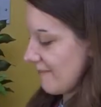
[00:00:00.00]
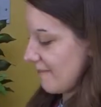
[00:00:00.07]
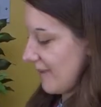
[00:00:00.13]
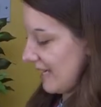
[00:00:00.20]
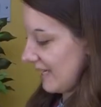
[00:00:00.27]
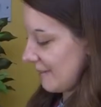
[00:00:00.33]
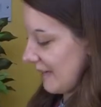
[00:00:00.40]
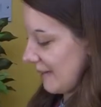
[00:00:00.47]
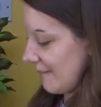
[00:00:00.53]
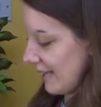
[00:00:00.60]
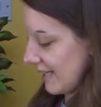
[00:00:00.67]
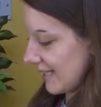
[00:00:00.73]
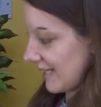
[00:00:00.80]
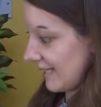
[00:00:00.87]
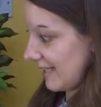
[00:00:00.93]
make my
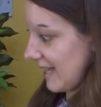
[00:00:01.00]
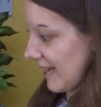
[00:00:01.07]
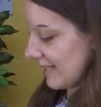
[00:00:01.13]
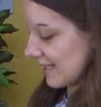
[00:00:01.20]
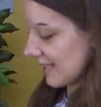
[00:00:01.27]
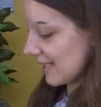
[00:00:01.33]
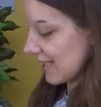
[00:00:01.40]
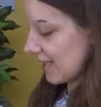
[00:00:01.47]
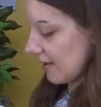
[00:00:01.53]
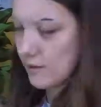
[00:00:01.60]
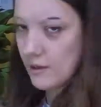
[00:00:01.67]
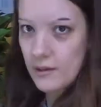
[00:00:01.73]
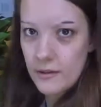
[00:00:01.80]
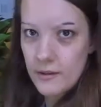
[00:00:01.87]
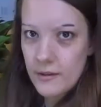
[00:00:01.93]
best guess. So
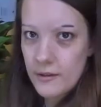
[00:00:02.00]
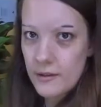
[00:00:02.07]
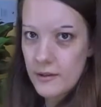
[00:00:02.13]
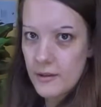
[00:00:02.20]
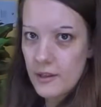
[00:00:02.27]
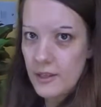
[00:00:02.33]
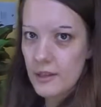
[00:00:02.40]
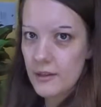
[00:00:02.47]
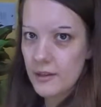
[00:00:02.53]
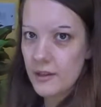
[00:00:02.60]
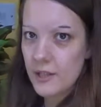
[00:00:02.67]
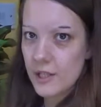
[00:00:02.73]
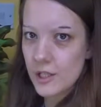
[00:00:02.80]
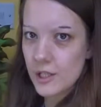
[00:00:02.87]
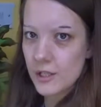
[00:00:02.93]
I think
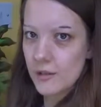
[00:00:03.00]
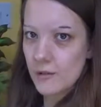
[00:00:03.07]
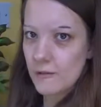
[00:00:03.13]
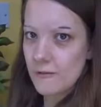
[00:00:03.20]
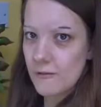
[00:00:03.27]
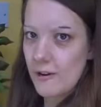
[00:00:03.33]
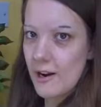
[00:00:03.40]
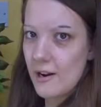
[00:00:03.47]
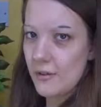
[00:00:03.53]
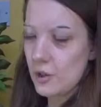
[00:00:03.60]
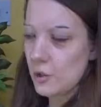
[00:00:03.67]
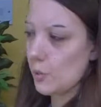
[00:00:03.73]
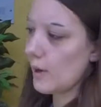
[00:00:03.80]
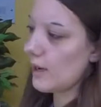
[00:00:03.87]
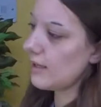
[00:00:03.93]
this
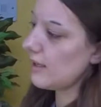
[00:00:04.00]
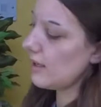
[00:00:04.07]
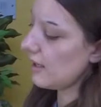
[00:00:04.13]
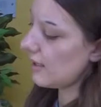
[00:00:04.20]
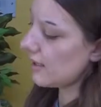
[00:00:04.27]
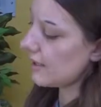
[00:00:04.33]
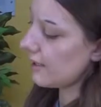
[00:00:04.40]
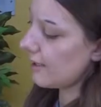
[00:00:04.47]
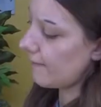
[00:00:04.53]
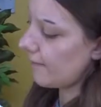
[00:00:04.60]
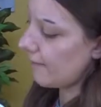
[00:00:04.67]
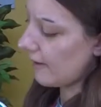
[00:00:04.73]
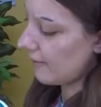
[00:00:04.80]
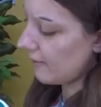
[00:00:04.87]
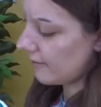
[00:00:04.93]
round one is the
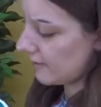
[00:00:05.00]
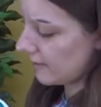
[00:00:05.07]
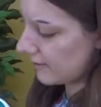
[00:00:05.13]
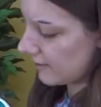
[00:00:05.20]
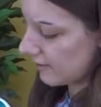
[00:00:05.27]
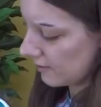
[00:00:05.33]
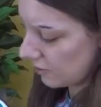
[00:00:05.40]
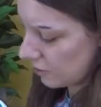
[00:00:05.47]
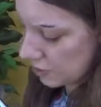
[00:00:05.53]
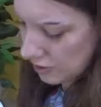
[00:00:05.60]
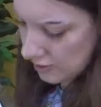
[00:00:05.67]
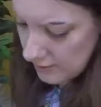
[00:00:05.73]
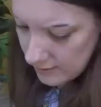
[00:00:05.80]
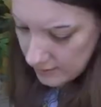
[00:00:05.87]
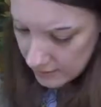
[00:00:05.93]

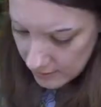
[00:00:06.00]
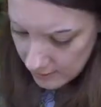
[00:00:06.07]
foundation,